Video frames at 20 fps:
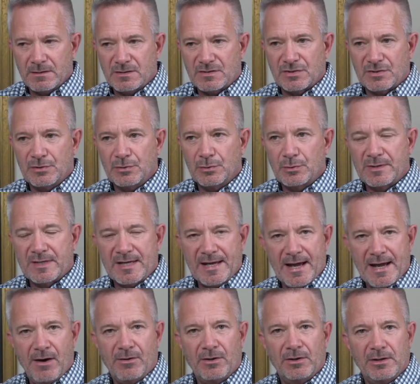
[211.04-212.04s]
to
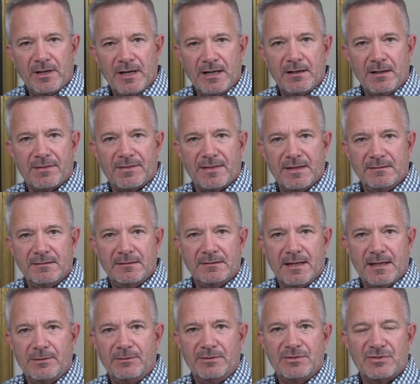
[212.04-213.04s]
counter anything that
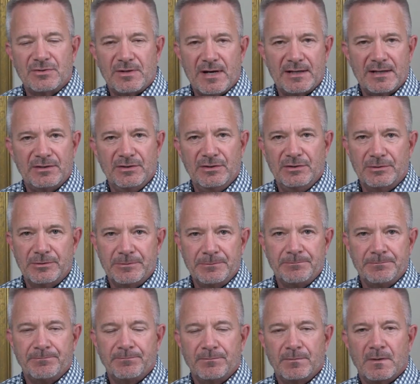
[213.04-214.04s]
they would try to do.
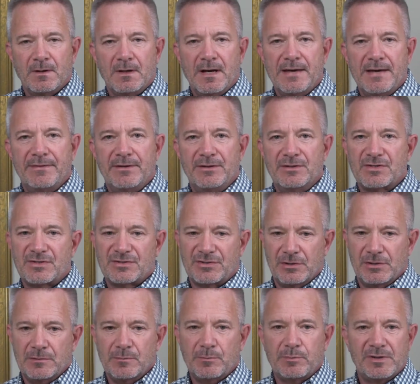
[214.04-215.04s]
And there's
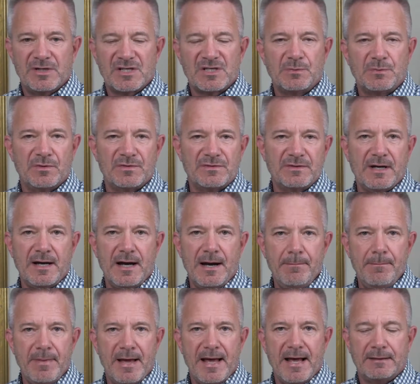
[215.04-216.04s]
certain principles of
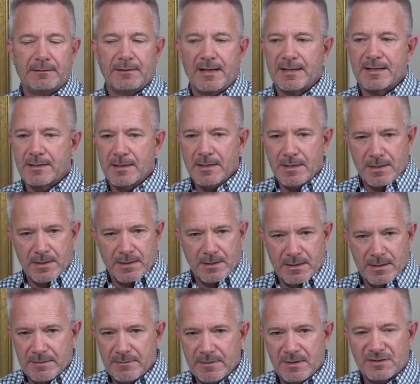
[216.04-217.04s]
combat, like
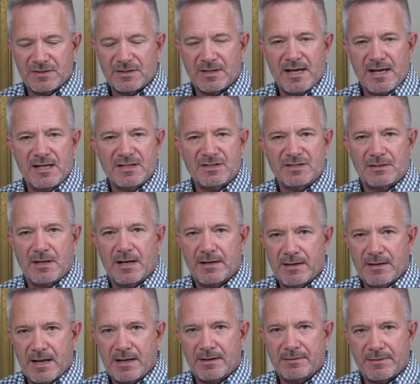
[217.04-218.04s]
in this case,
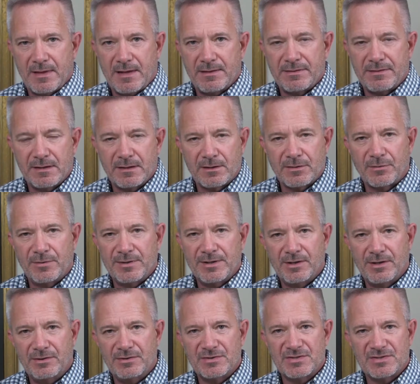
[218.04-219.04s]
I think
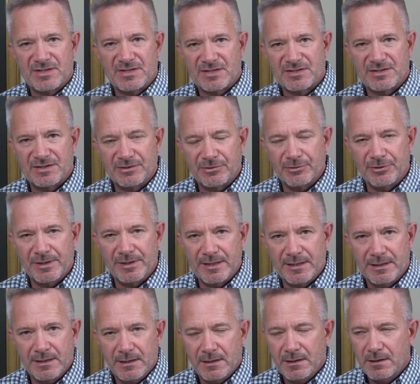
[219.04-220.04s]

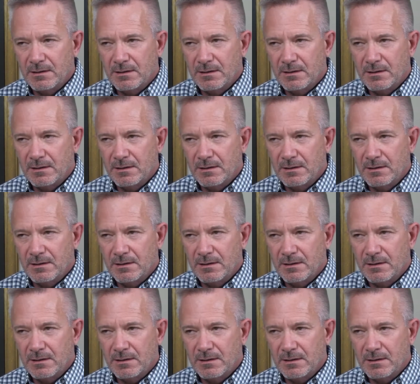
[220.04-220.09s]
360-degree